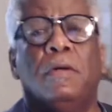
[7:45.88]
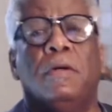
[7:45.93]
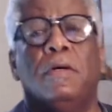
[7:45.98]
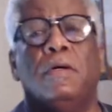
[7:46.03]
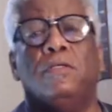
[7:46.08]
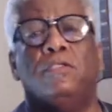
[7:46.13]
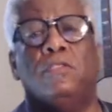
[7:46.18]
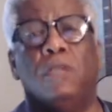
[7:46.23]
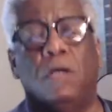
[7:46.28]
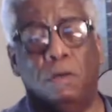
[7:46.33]

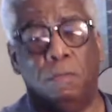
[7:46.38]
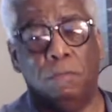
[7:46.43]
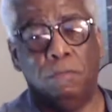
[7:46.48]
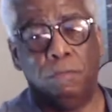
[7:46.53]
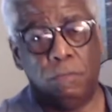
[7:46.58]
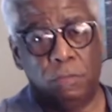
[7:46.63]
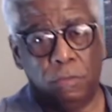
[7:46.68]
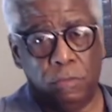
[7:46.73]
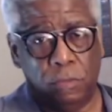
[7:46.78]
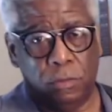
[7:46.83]
So,
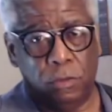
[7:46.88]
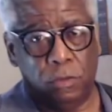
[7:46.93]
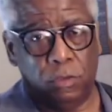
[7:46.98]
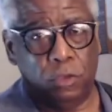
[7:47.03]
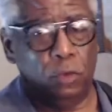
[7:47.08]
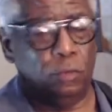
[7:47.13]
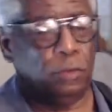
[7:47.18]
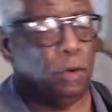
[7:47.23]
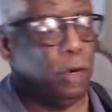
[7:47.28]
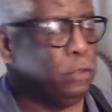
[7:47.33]
the
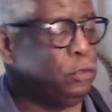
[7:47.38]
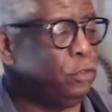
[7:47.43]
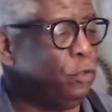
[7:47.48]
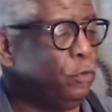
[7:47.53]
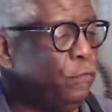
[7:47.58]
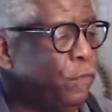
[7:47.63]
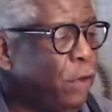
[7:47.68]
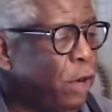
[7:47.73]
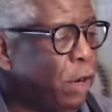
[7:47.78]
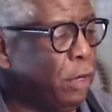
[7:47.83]
two parts so
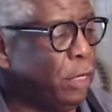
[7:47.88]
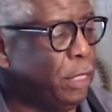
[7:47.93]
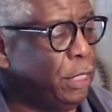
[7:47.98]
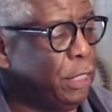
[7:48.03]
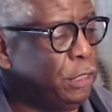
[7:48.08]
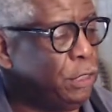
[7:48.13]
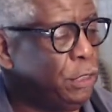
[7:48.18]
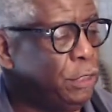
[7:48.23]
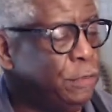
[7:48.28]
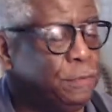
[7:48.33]
far
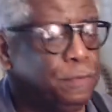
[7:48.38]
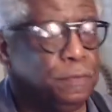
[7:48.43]
is